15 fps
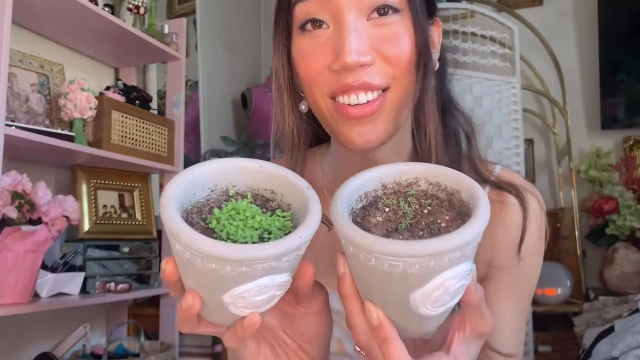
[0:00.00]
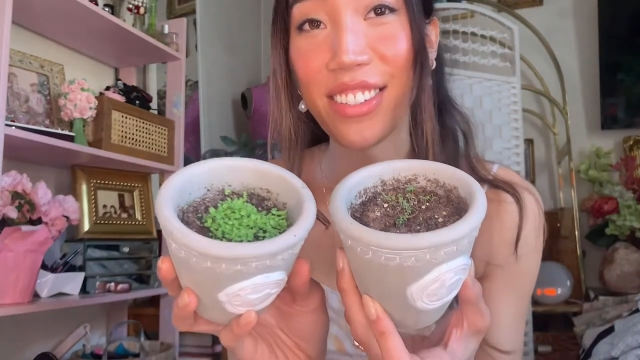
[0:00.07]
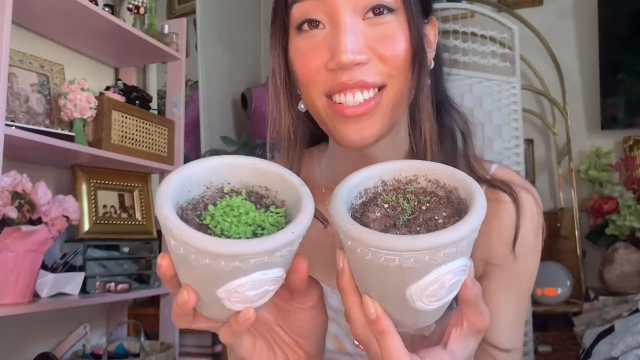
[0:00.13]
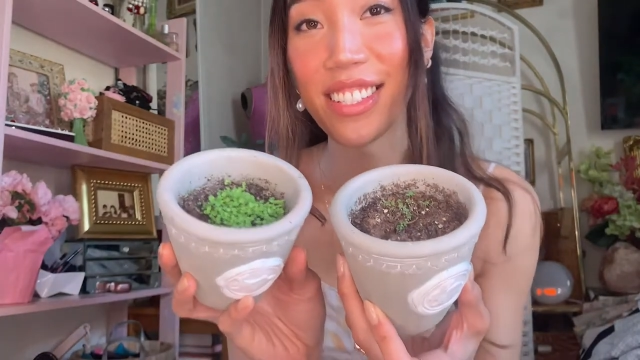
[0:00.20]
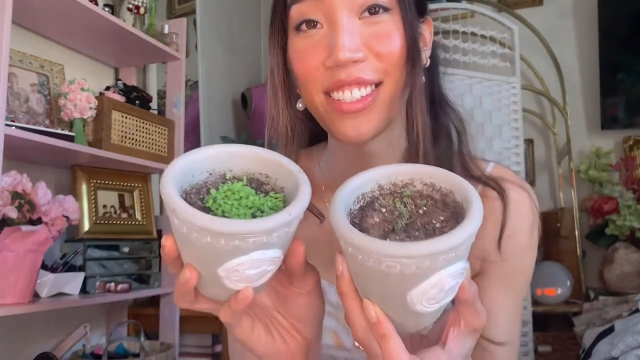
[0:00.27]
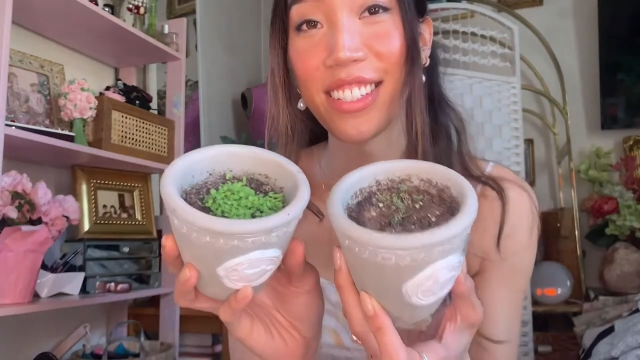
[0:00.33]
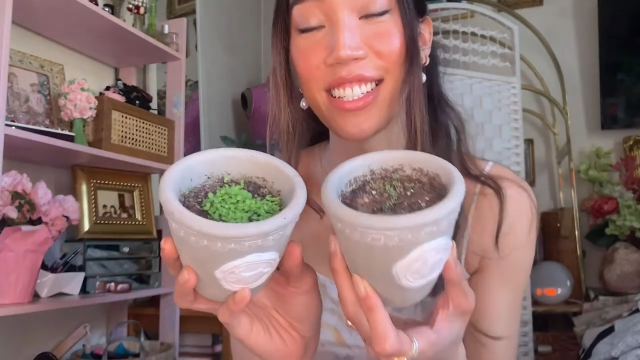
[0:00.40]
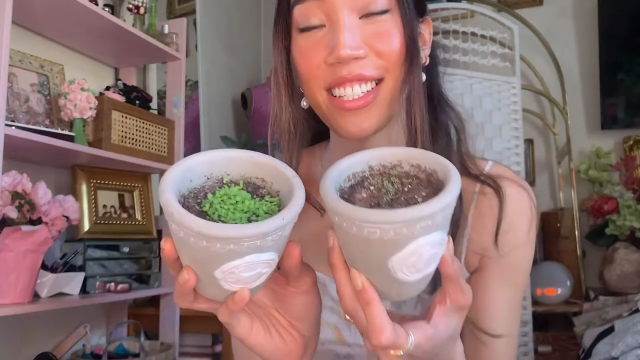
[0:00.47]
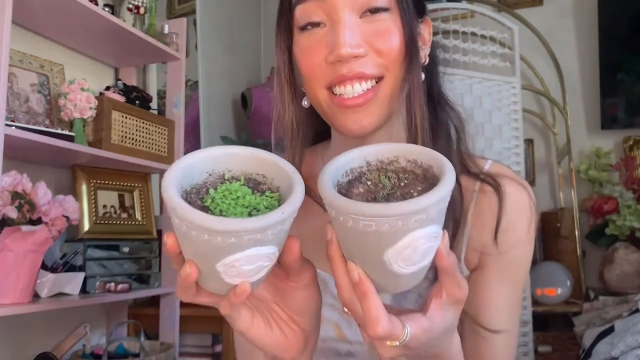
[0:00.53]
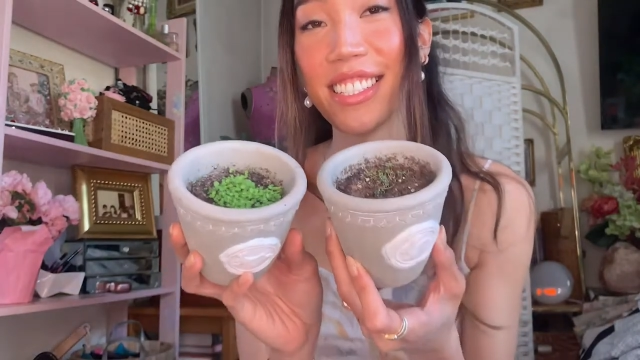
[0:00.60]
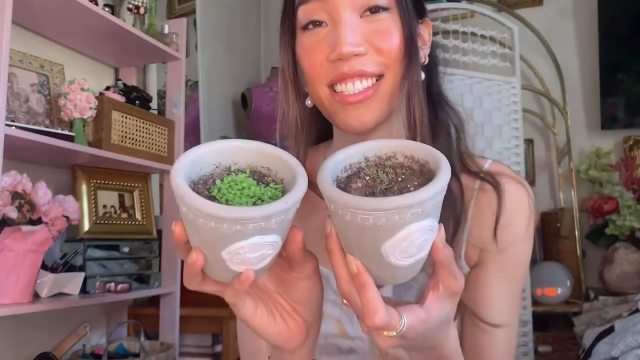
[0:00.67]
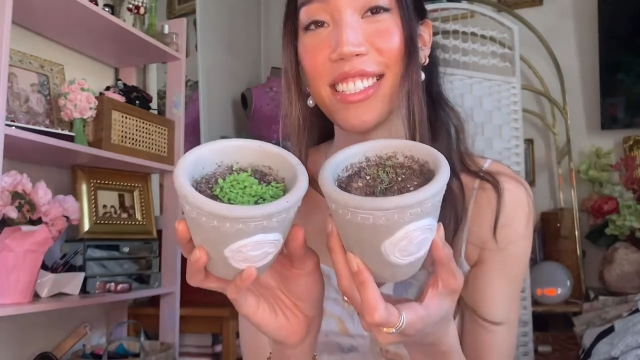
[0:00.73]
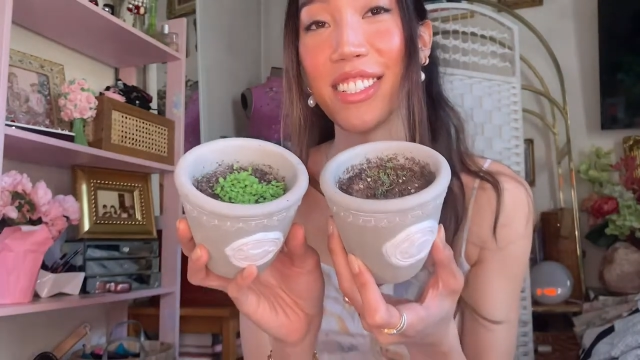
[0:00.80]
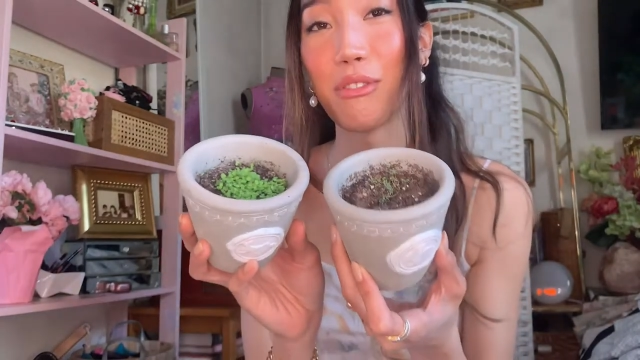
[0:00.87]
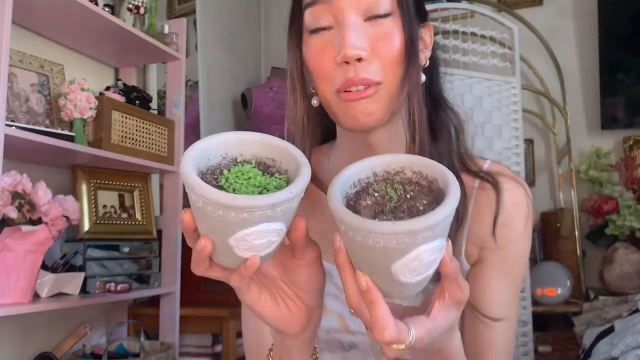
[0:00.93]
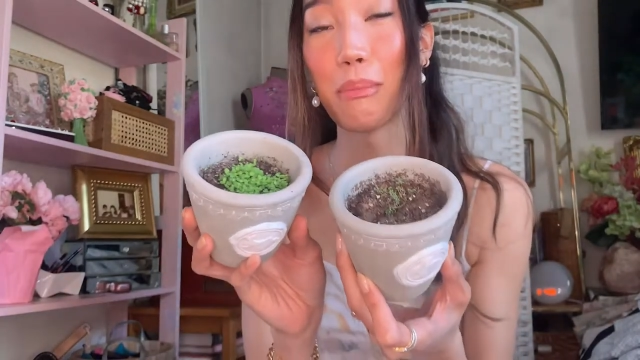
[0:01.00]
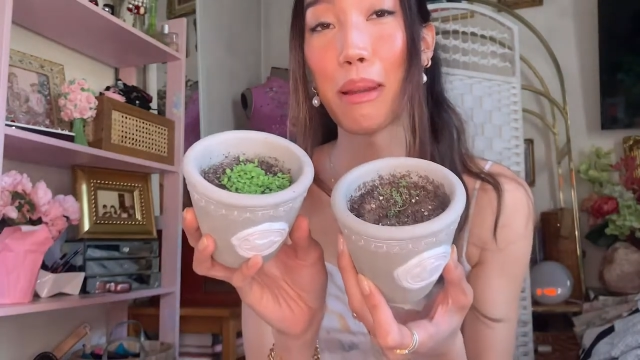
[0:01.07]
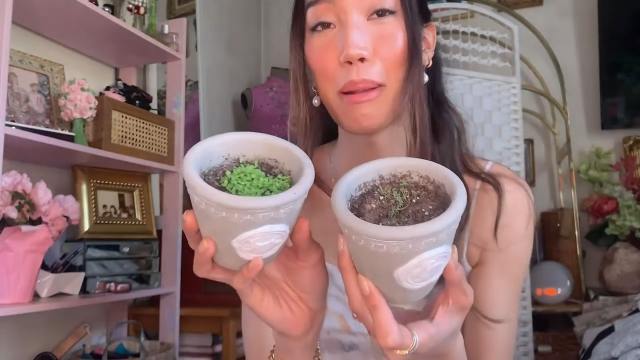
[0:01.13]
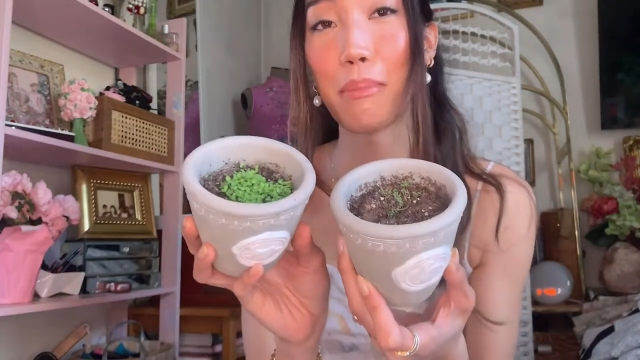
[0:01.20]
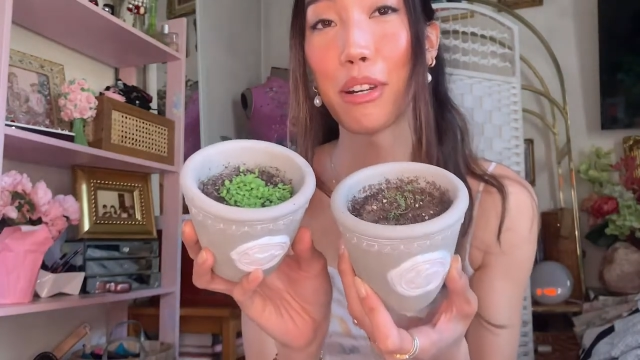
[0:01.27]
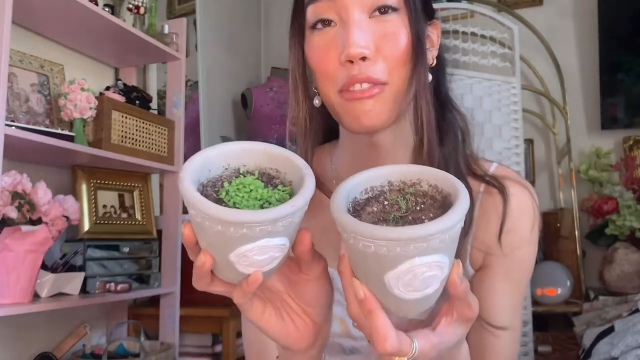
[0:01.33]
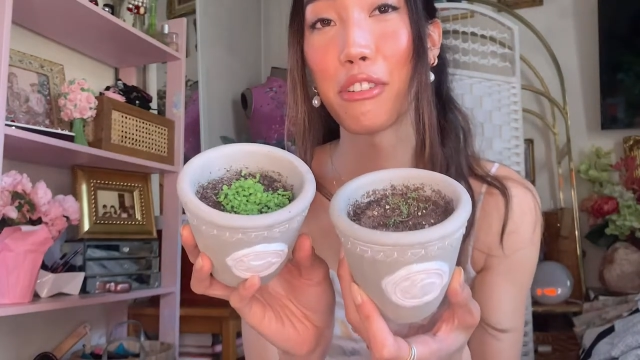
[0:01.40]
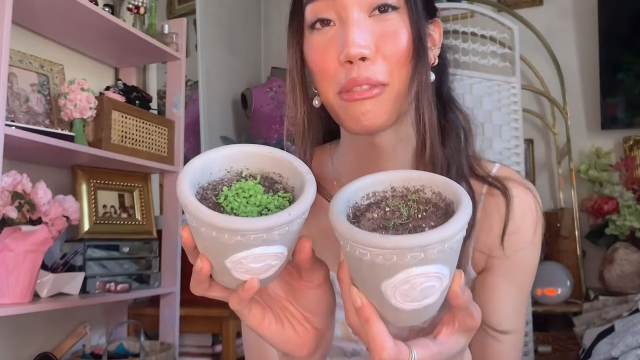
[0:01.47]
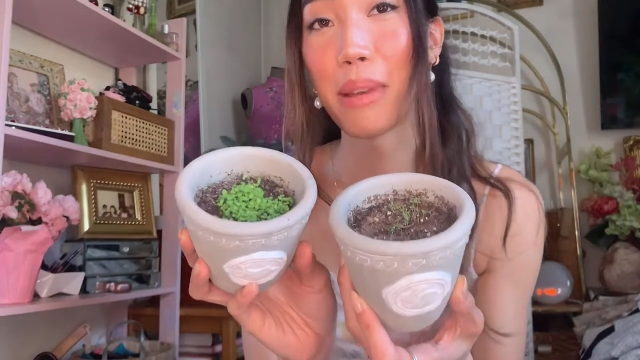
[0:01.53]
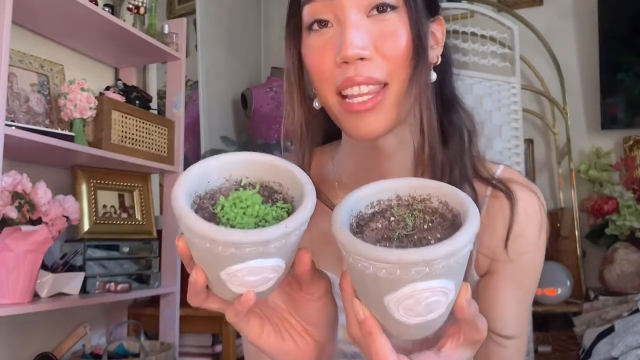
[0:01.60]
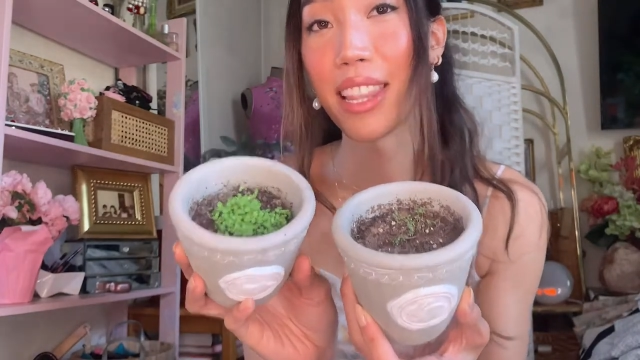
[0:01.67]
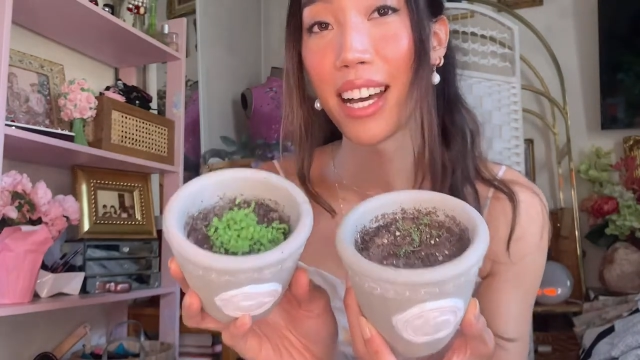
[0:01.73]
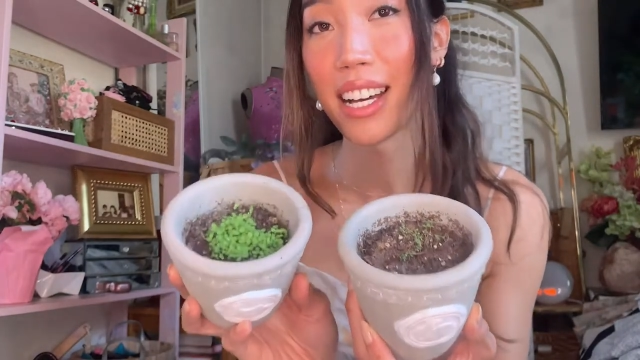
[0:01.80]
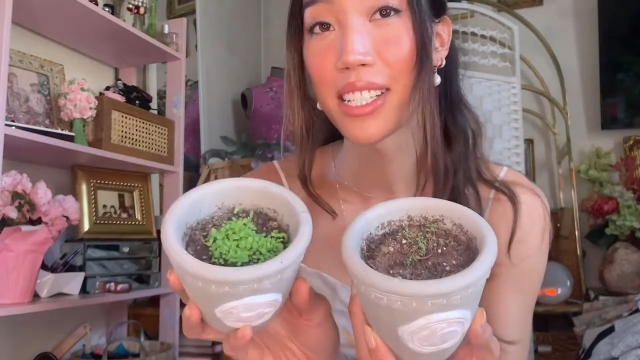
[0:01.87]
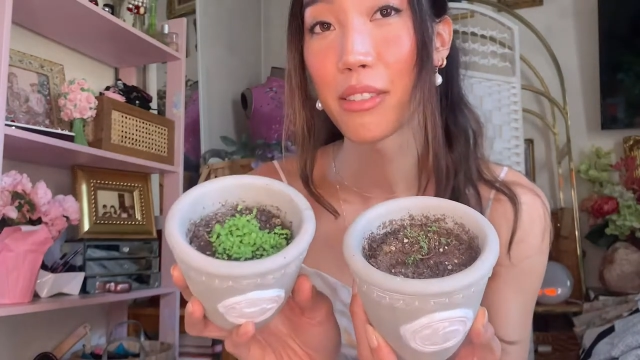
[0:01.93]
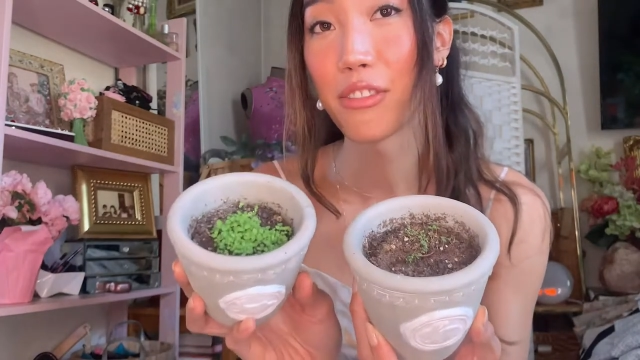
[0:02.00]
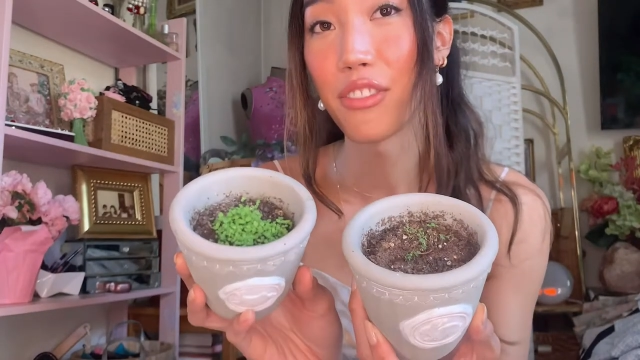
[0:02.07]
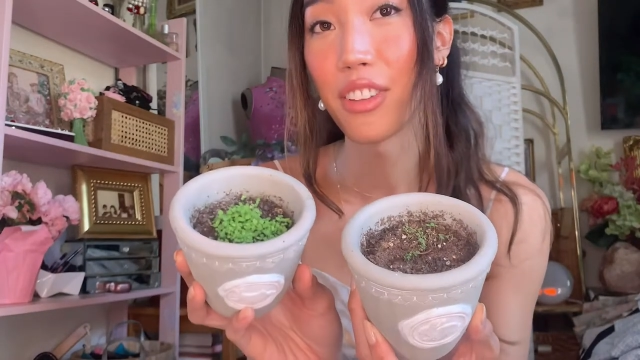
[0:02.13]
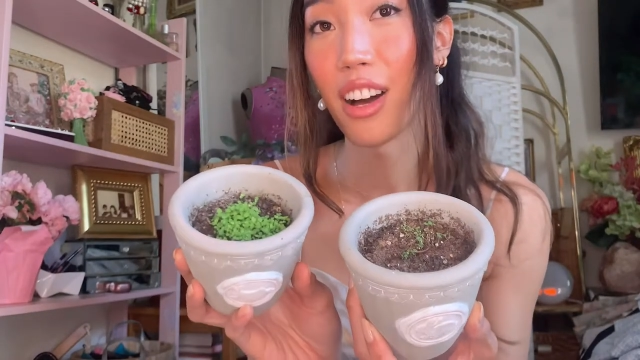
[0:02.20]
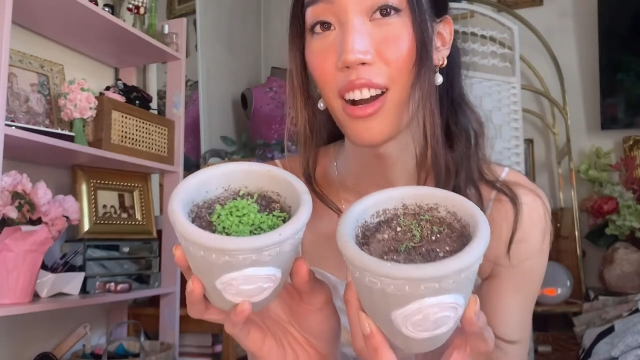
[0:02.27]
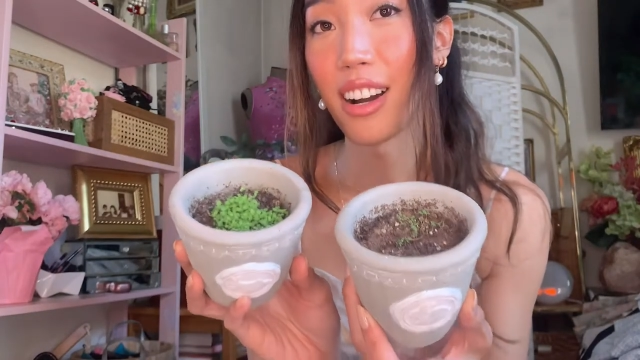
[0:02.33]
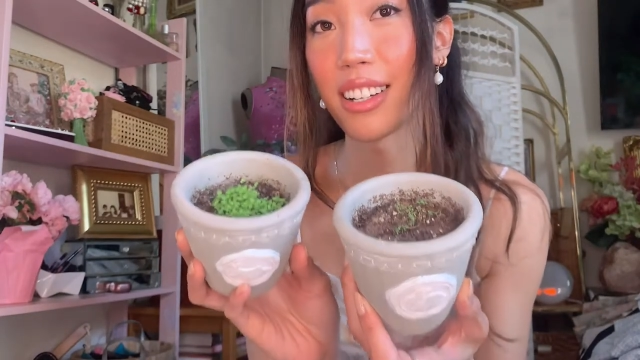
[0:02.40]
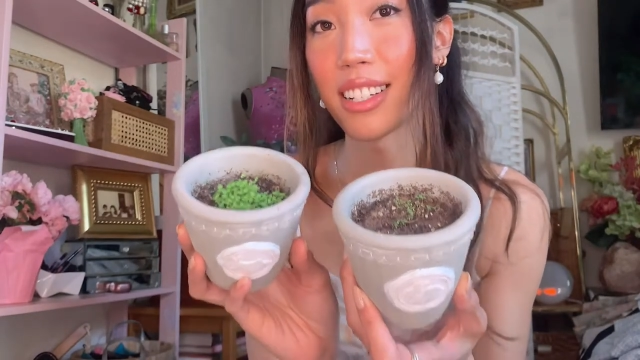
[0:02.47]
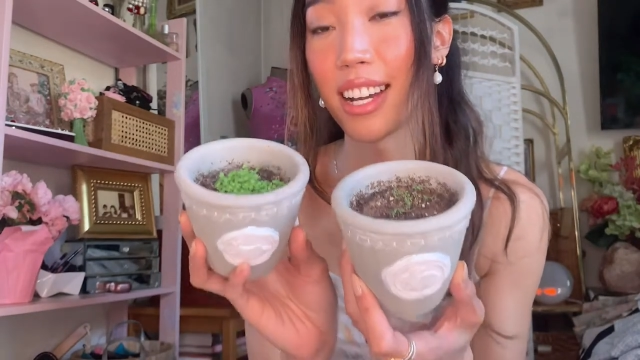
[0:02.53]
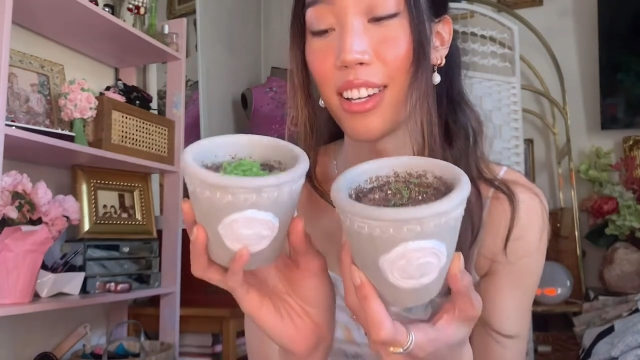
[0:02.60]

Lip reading: As you can remember from my last vlog,